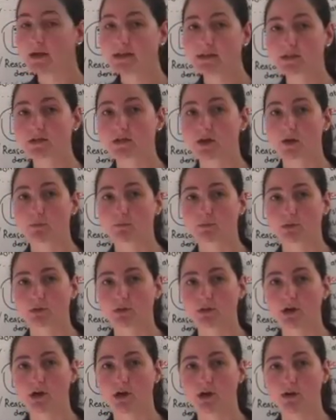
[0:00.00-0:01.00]
one
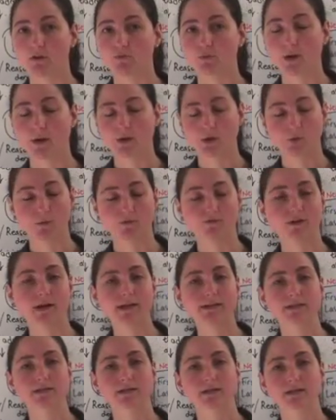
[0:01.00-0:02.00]
example of where you would
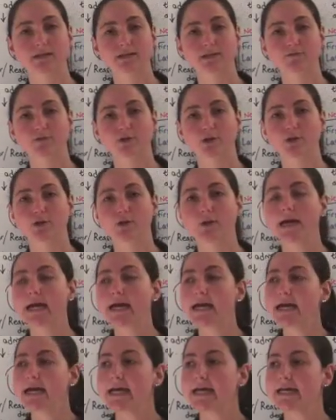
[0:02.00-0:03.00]
find a task flow
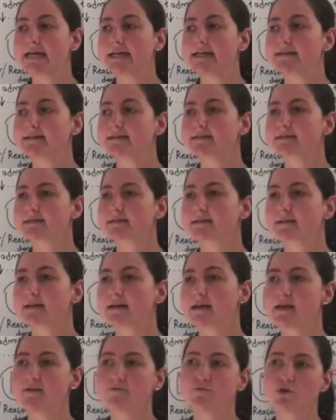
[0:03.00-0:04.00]
is
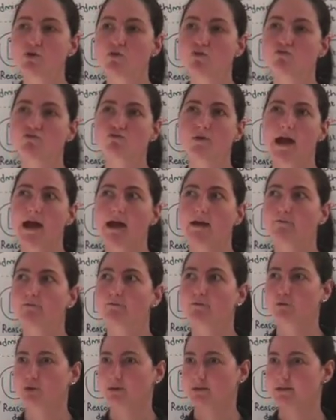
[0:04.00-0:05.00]
if you ran,
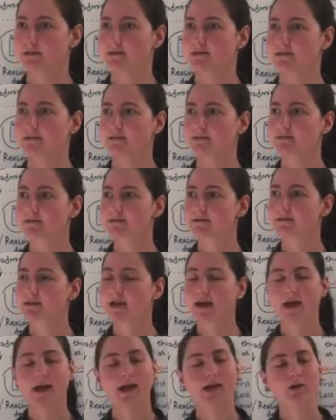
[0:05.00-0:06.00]
for instance,
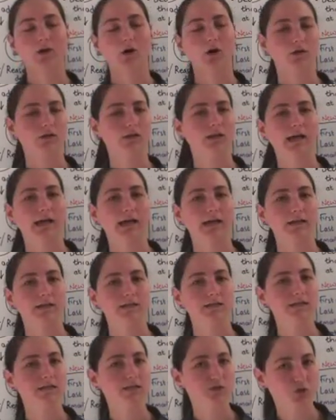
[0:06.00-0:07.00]
an
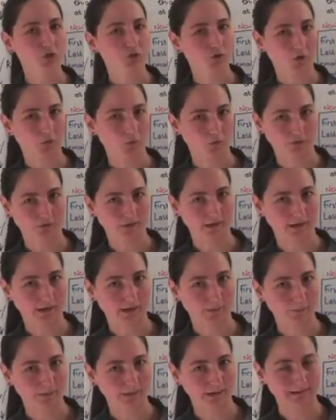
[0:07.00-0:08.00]
online t-shirt ordering
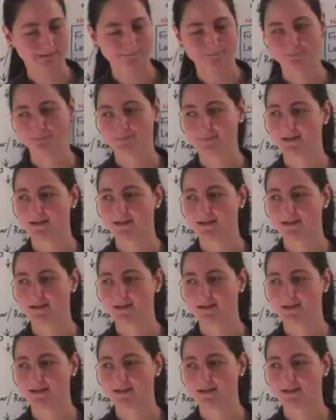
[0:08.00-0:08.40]
company.